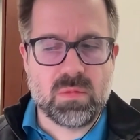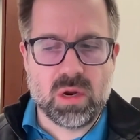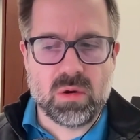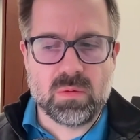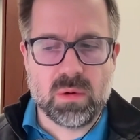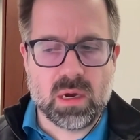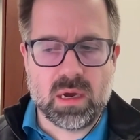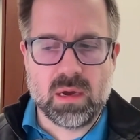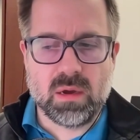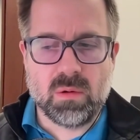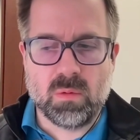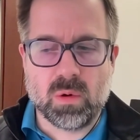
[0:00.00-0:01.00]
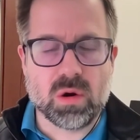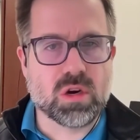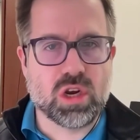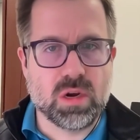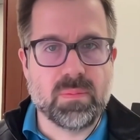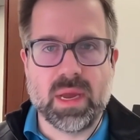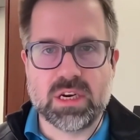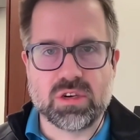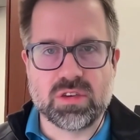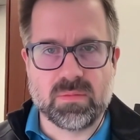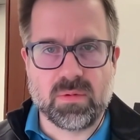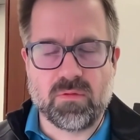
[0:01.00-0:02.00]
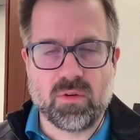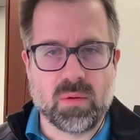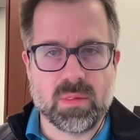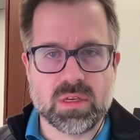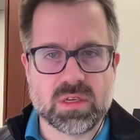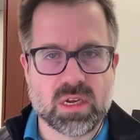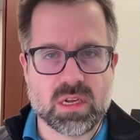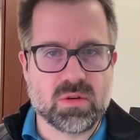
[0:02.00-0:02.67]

you know, weren't good measures of performance.